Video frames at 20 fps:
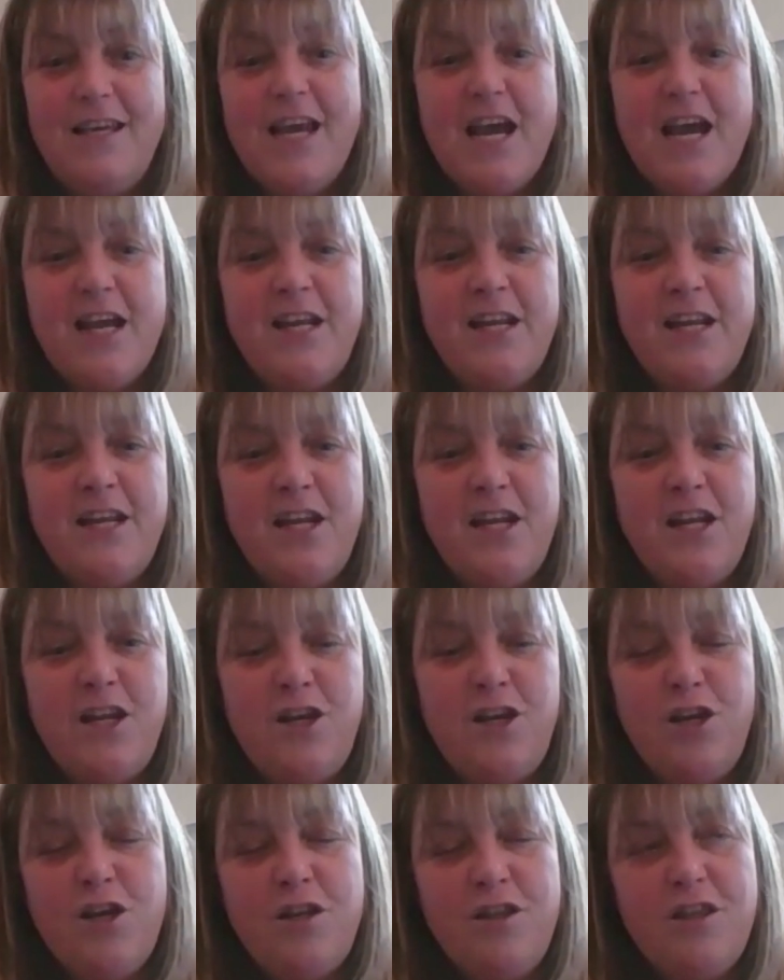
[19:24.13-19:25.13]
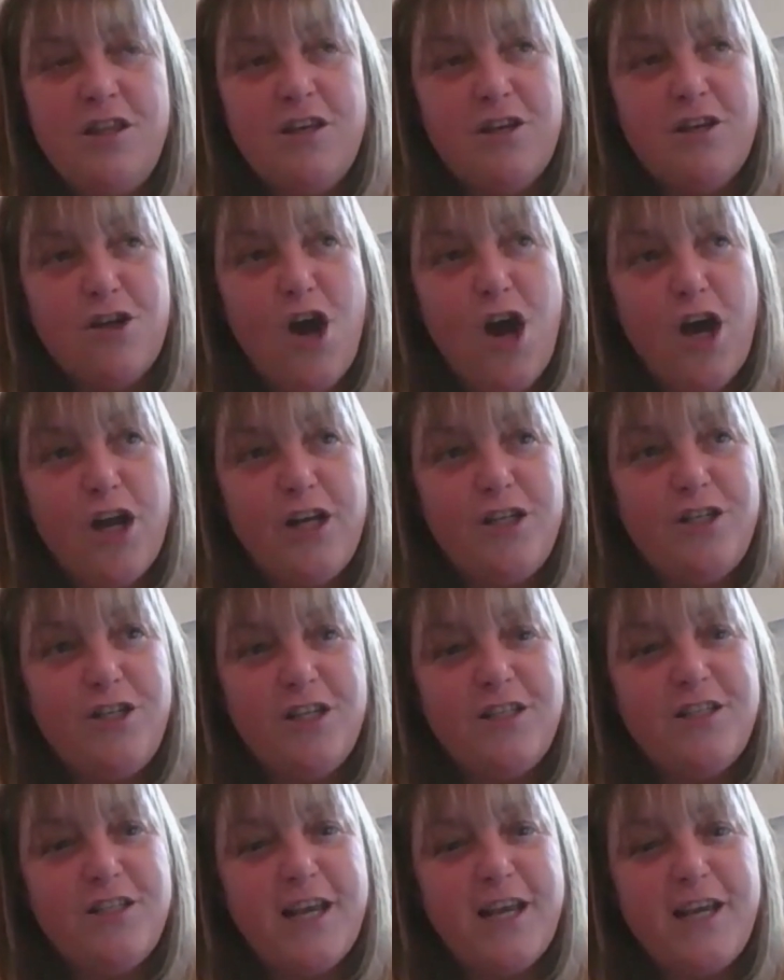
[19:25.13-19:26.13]
Yeah, and in the cottage,
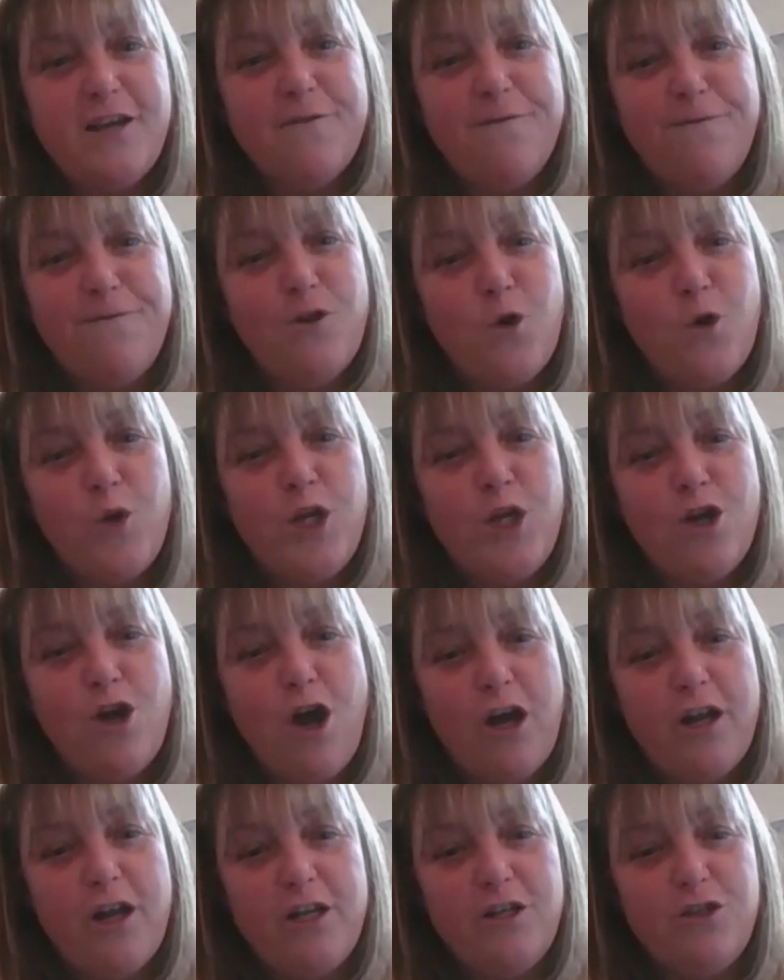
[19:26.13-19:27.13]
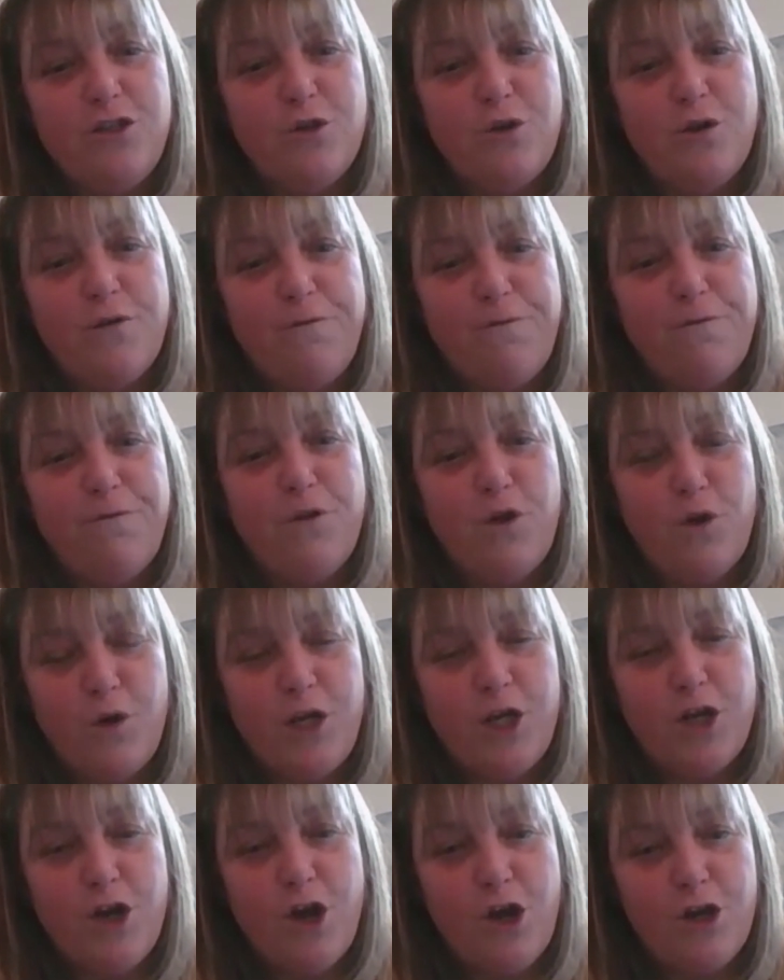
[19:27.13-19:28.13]
it's like a floating cottage or a
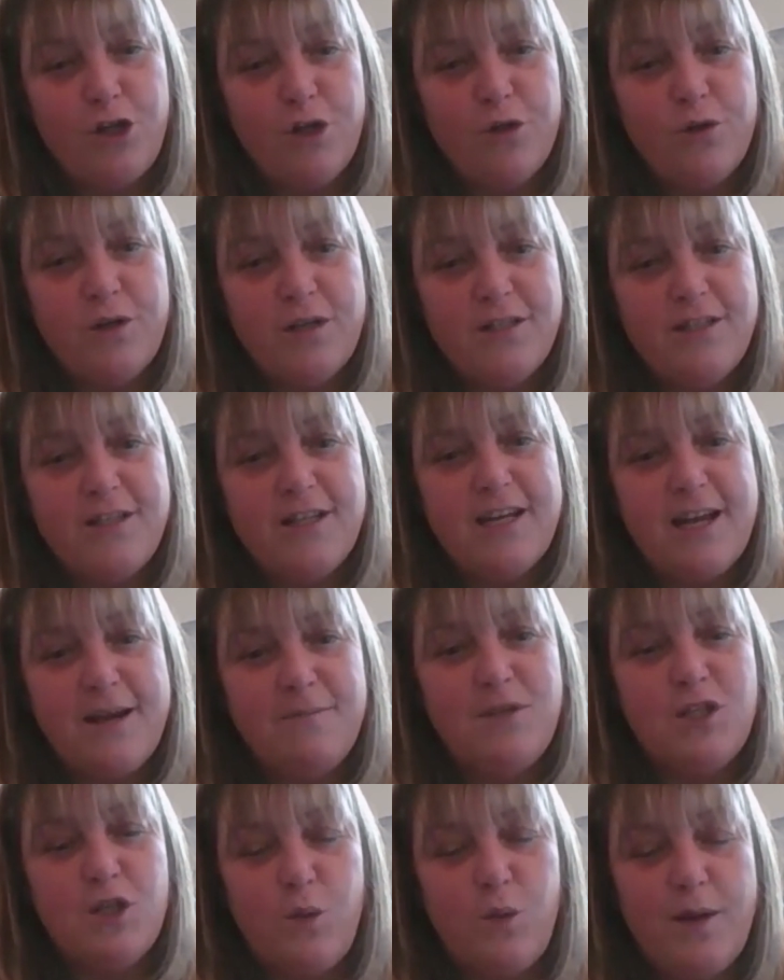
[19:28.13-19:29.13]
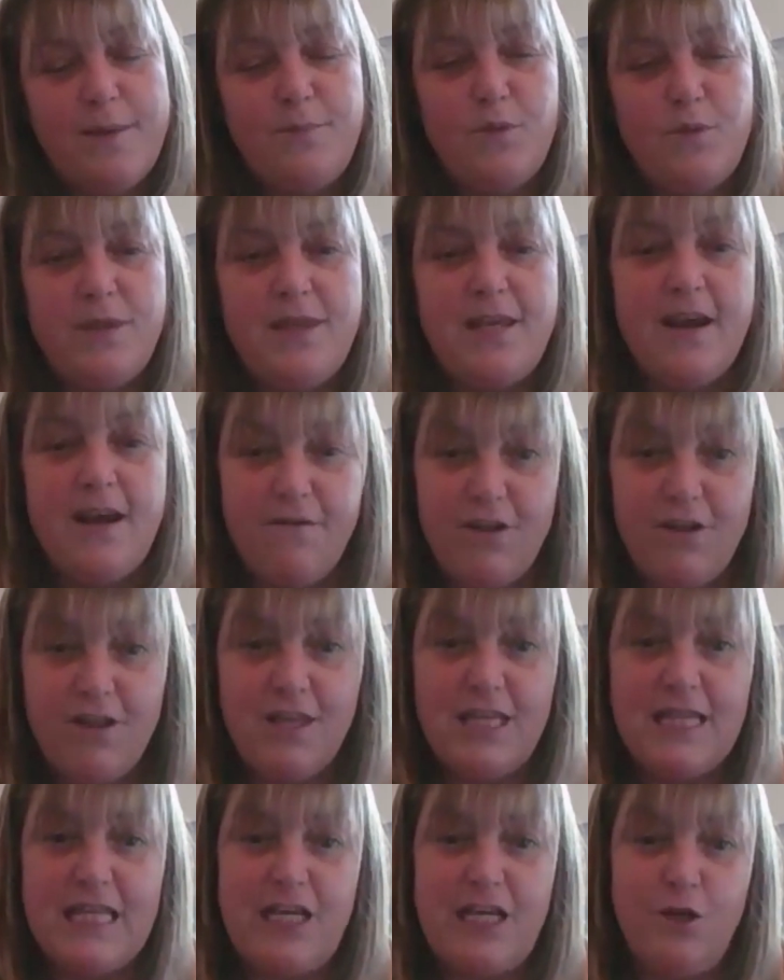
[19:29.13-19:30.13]
floating condo because it comes equipped with
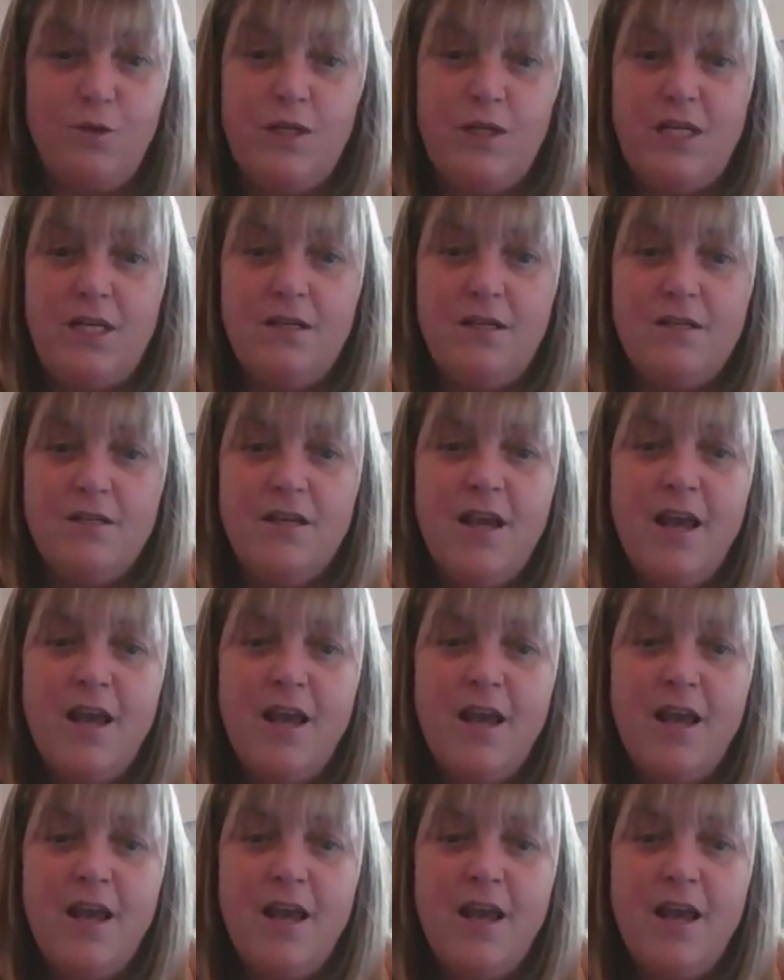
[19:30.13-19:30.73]
everything that you need.